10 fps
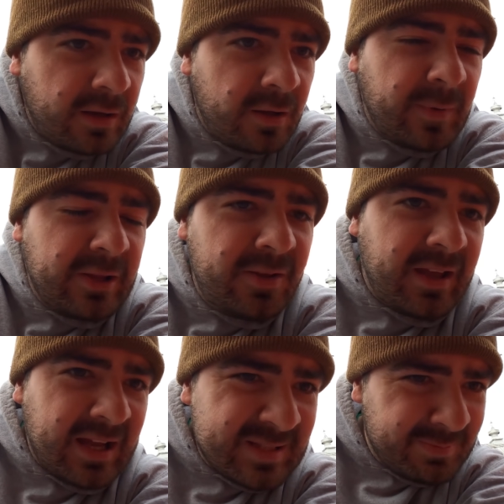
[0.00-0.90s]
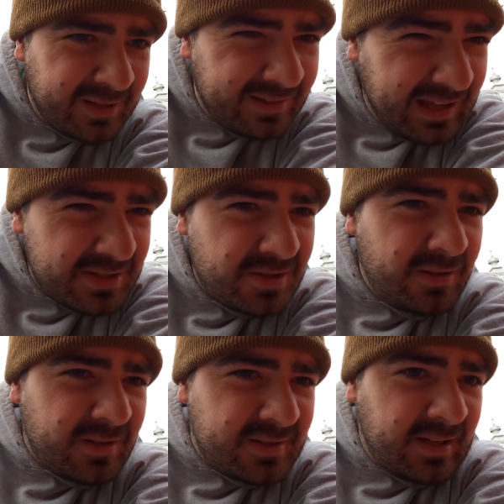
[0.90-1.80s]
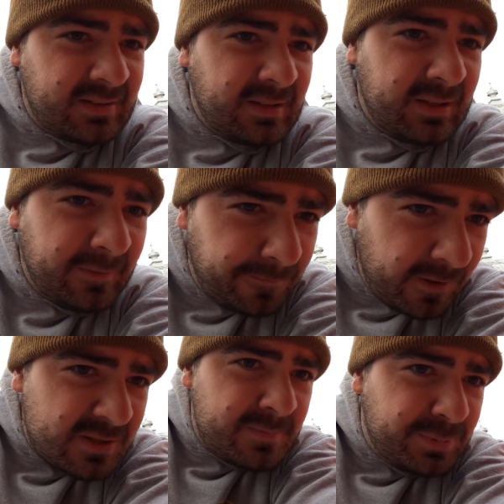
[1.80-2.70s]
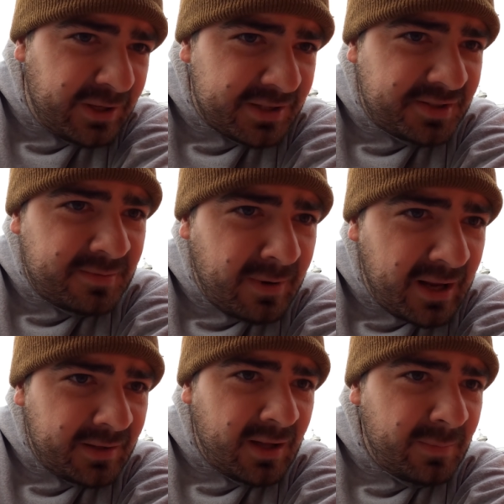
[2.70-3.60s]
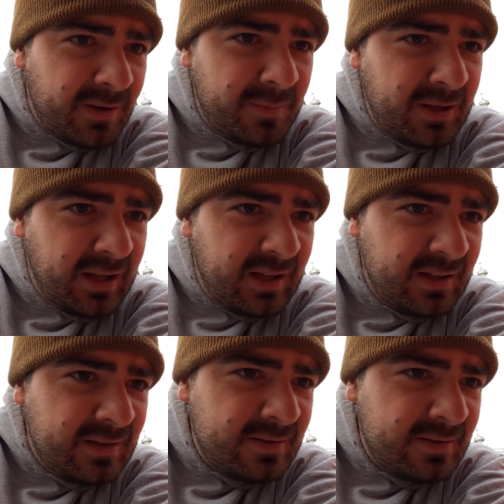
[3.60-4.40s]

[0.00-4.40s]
I don't know about you guys, but that sure looks like the first production model number to me.